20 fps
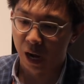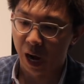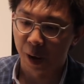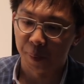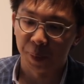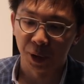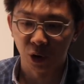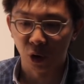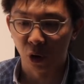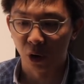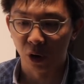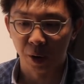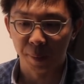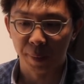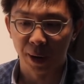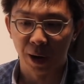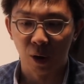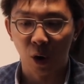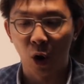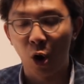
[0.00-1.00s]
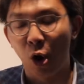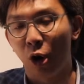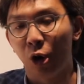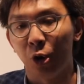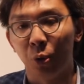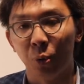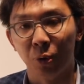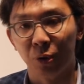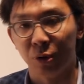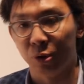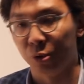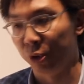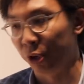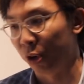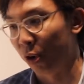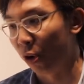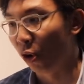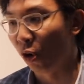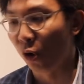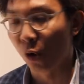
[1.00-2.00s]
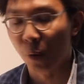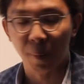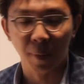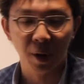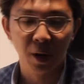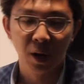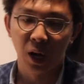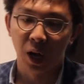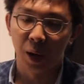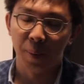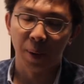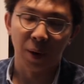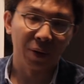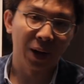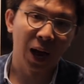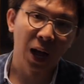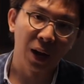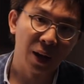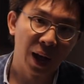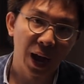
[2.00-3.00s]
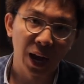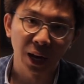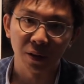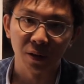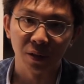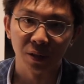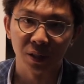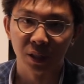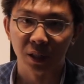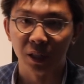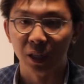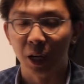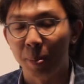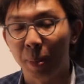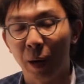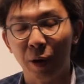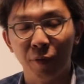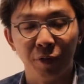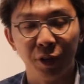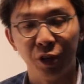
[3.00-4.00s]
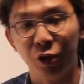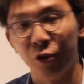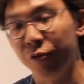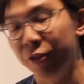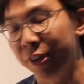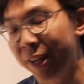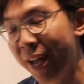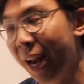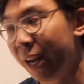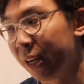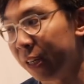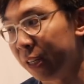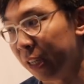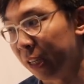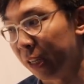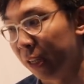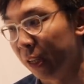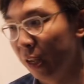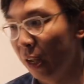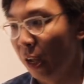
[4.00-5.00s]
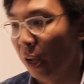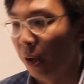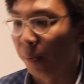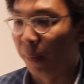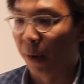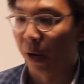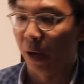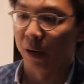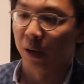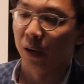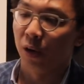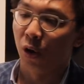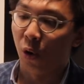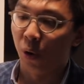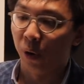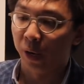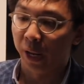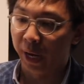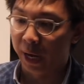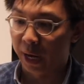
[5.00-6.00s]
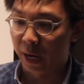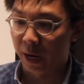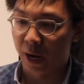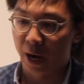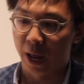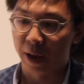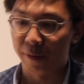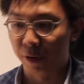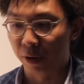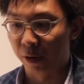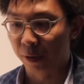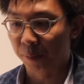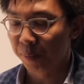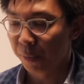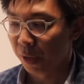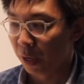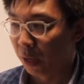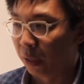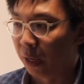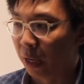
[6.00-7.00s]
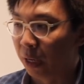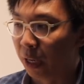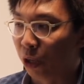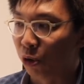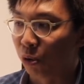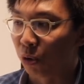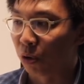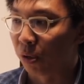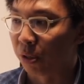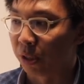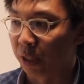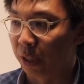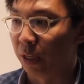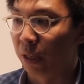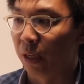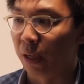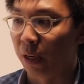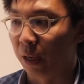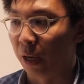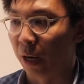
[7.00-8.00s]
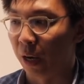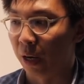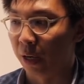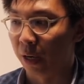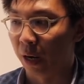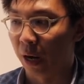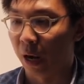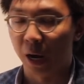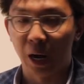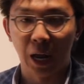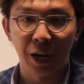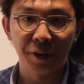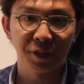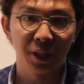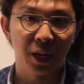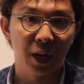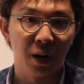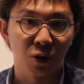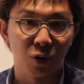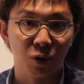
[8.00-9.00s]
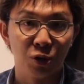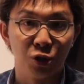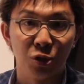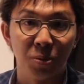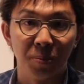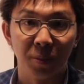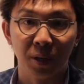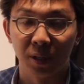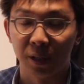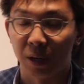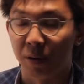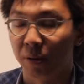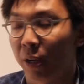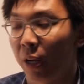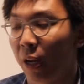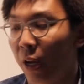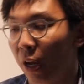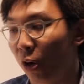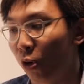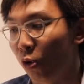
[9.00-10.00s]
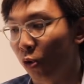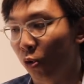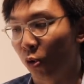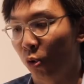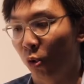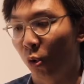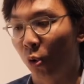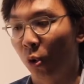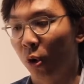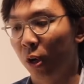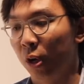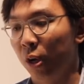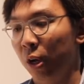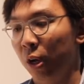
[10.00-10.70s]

harping on about Hollywood to your home, about color accuracy, about video fidelity. But on another level, they need to consider that there are lifestyle consumers out there who